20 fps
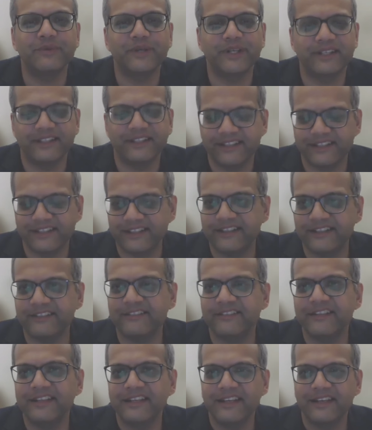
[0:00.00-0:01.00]
where
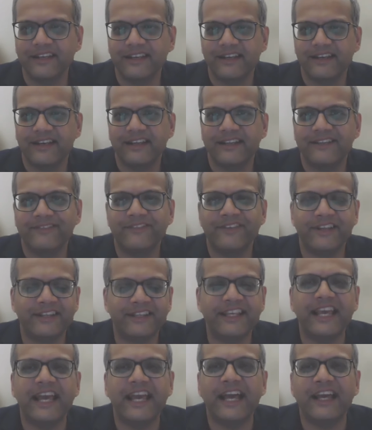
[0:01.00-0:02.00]

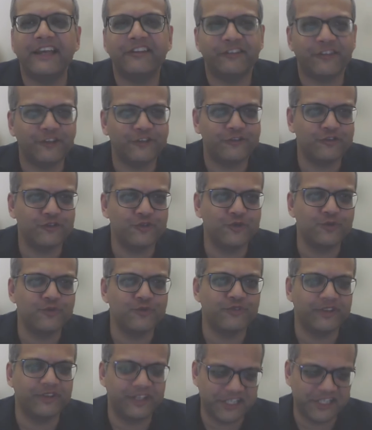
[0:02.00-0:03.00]
the access to
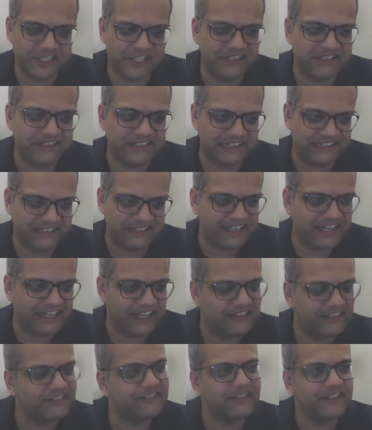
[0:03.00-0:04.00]
physicians is
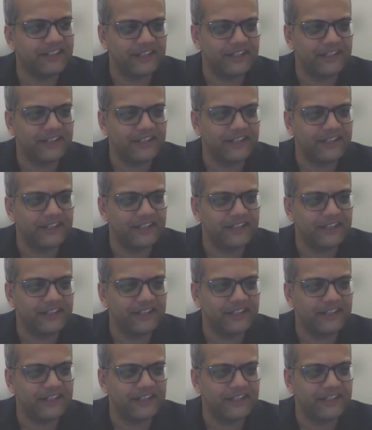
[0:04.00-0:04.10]
less,